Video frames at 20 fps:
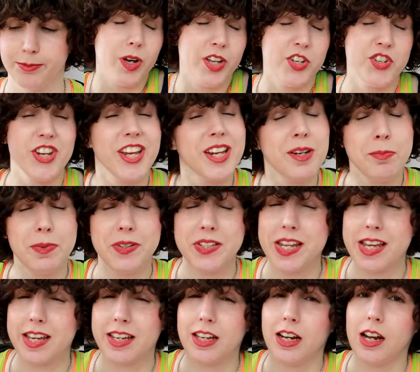which in
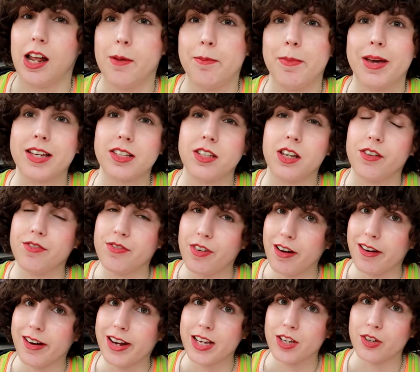particular makes her
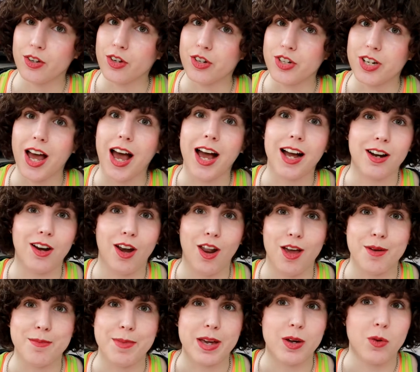very good at
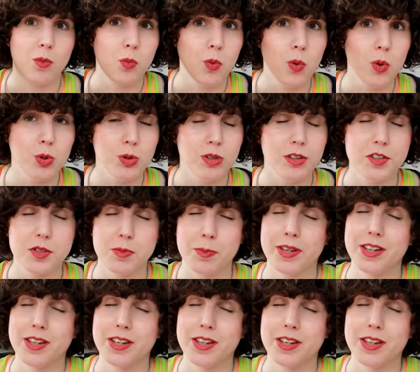climbing walls,